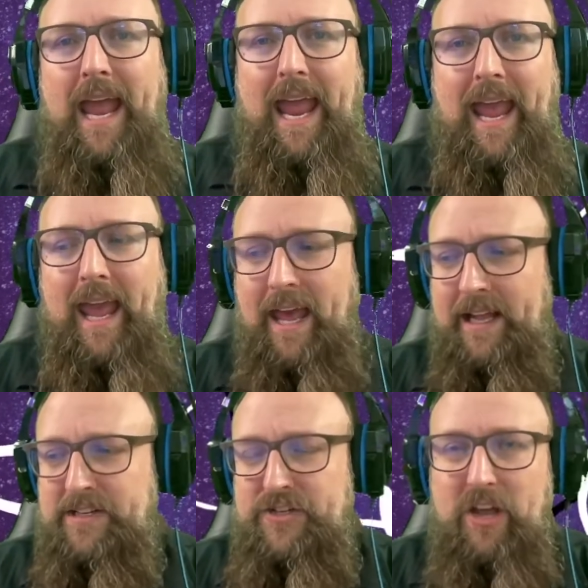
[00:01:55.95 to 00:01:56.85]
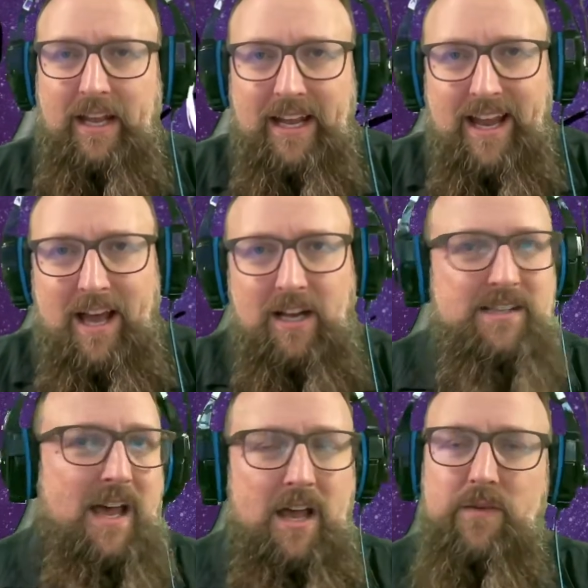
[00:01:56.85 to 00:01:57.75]
and checking out,
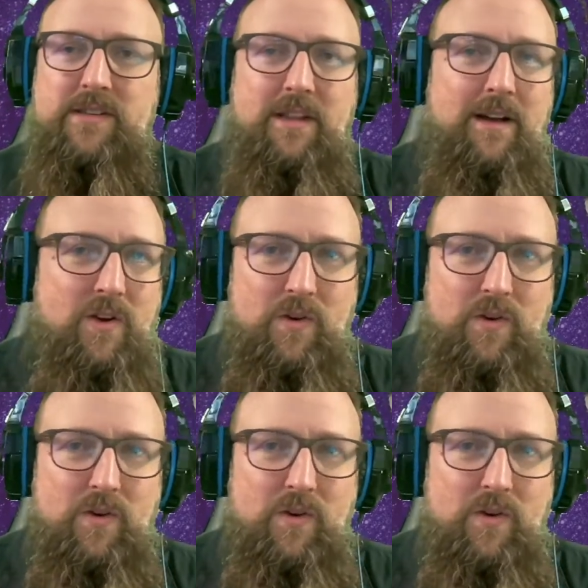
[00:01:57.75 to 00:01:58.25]
because I always love